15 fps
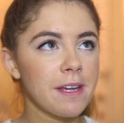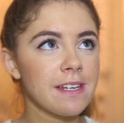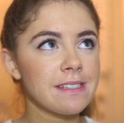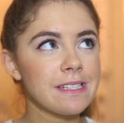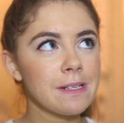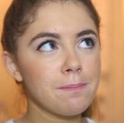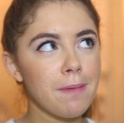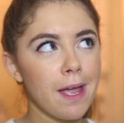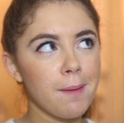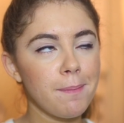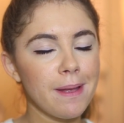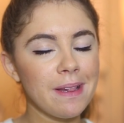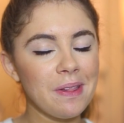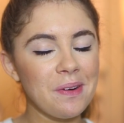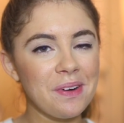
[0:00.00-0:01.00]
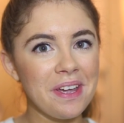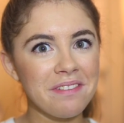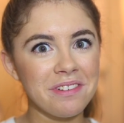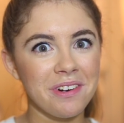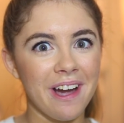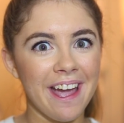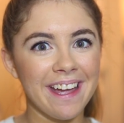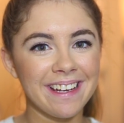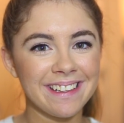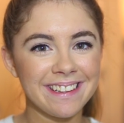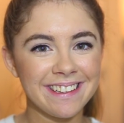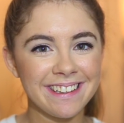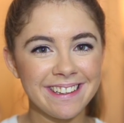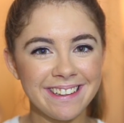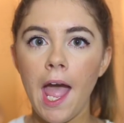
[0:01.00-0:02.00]
because there might be a little giveaway.
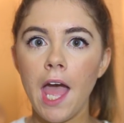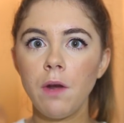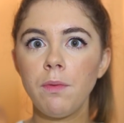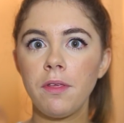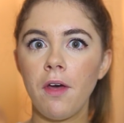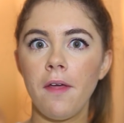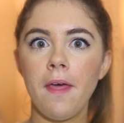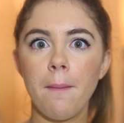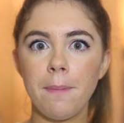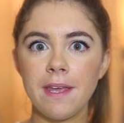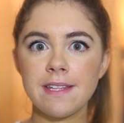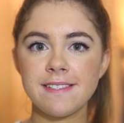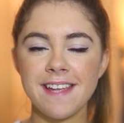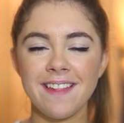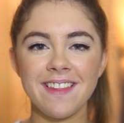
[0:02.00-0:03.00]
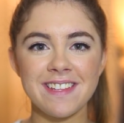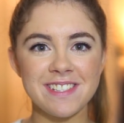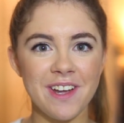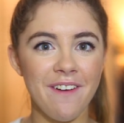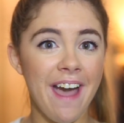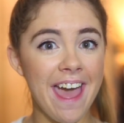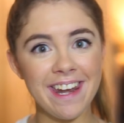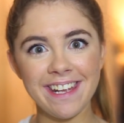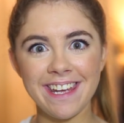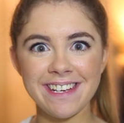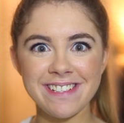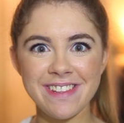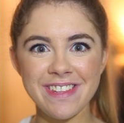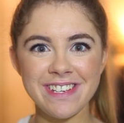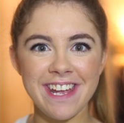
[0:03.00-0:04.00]
And with all that being said, let's go ahead and get into the